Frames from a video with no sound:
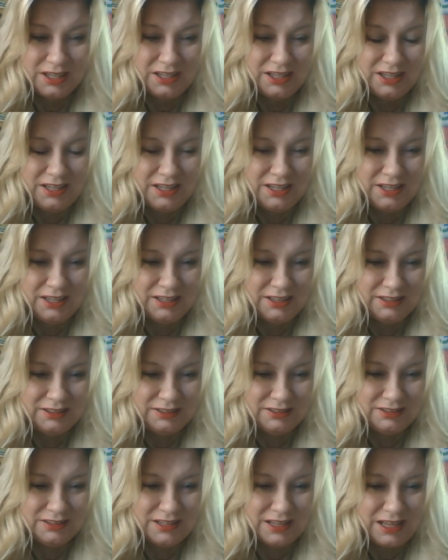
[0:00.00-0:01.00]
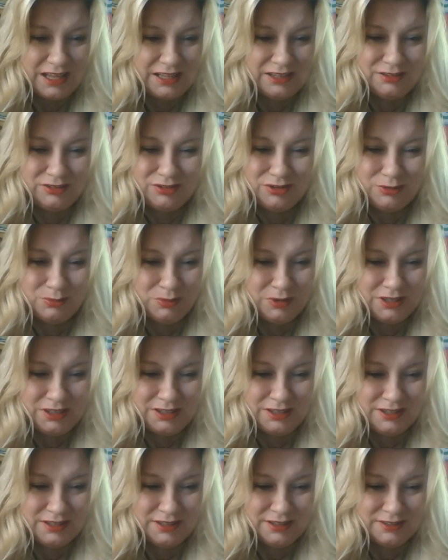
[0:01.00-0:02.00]
and I don't know what it
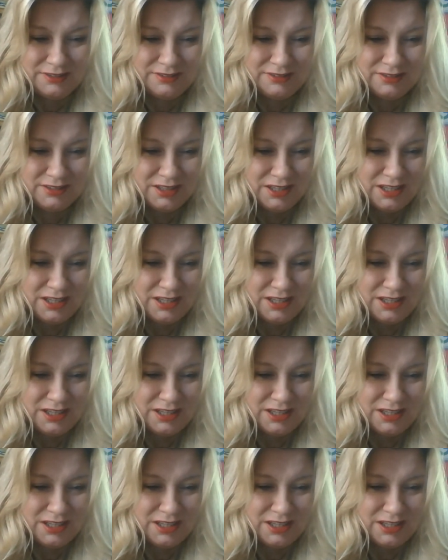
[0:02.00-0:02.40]
is.